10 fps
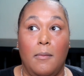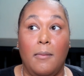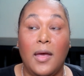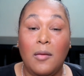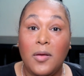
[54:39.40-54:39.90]

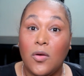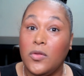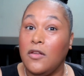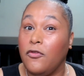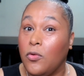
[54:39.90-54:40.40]
maybe
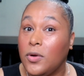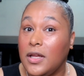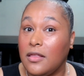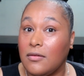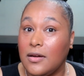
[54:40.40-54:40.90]
only
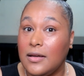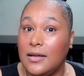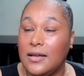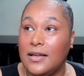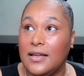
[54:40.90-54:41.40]
43.
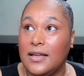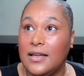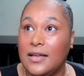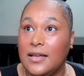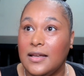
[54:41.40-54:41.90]

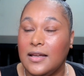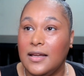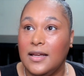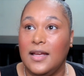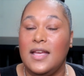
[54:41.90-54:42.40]

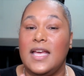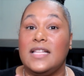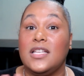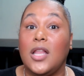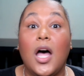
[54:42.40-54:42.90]

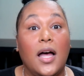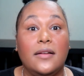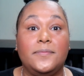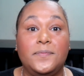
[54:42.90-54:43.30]
It's a lot.